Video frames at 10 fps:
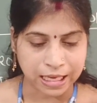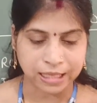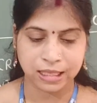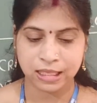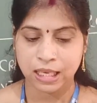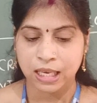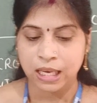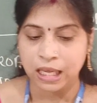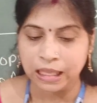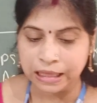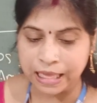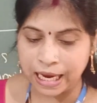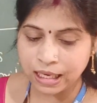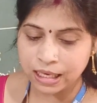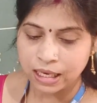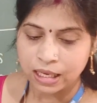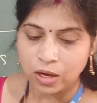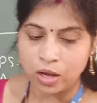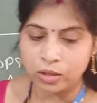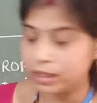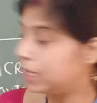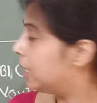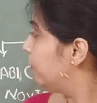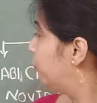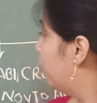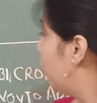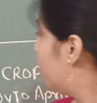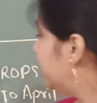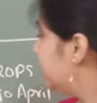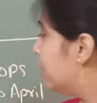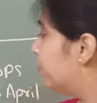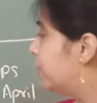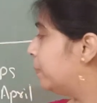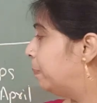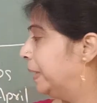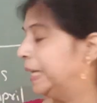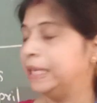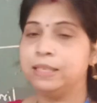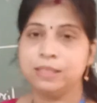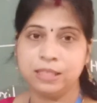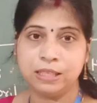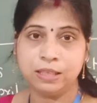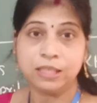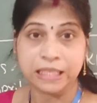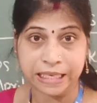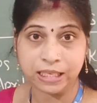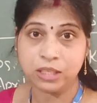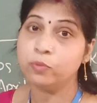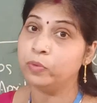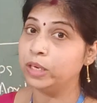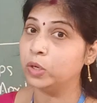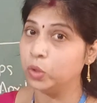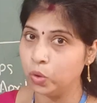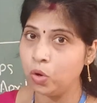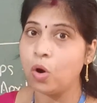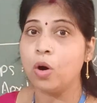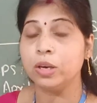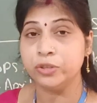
Yes, that the 4th number plate seeds will grow or